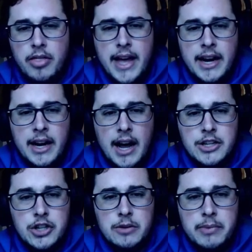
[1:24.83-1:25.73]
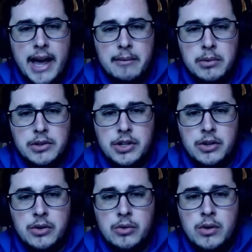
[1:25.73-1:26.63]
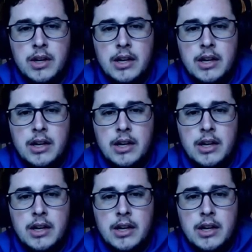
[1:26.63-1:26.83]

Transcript: then I should be able to